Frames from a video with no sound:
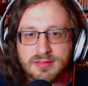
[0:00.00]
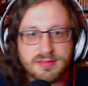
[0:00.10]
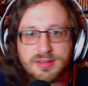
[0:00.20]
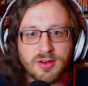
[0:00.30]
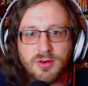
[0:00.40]

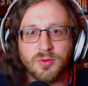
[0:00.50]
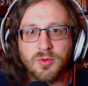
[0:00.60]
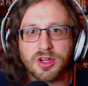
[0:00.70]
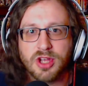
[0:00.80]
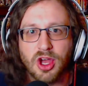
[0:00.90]
So
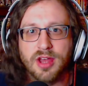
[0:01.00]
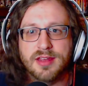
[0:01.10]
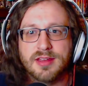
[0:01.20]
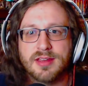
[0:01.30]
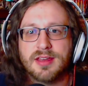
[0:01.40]
we're good.
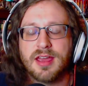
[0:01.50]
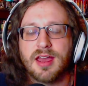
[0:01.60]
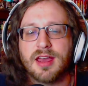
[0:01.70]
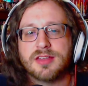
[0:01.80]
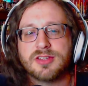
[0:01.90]

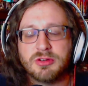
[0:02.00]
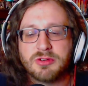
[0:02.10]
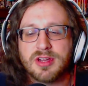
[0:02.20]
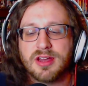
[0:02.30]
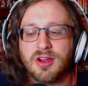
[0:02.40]

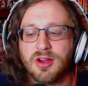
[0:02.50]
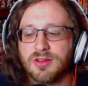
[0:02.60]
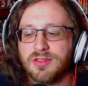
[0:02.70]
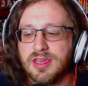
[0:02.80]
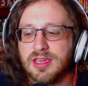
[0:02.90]
Tok'ra are
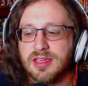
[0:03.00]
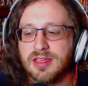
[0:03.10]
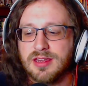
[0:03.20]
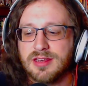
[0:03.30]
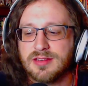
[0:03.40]

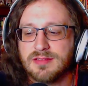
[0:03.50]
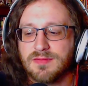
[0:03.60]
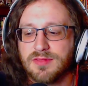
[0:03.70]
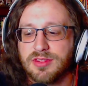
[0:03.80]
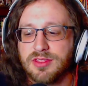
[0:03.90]

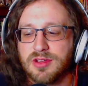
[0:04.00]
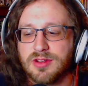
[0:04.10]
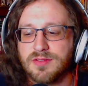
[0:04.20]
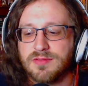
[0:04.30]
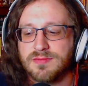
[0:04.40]

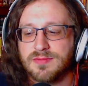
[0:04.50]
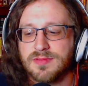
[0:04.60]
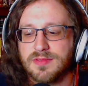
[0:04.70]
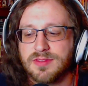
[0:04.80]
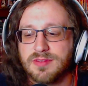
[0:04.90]

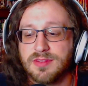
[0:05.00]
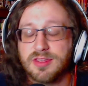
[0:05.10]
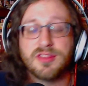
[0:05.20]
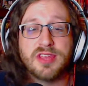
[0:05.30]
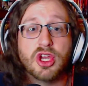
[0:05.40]

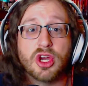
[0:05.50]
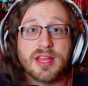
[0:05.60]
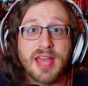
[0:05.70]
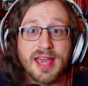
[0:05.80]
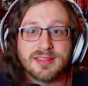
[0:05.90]
they're the good
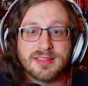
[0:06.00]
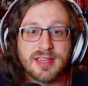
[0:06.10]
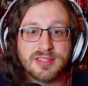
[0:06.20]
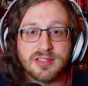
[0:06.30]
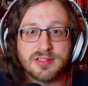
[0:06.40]
guys,
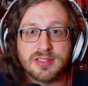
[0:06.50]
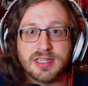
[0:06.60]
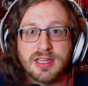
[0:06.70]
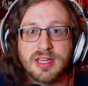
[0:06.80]
essentially.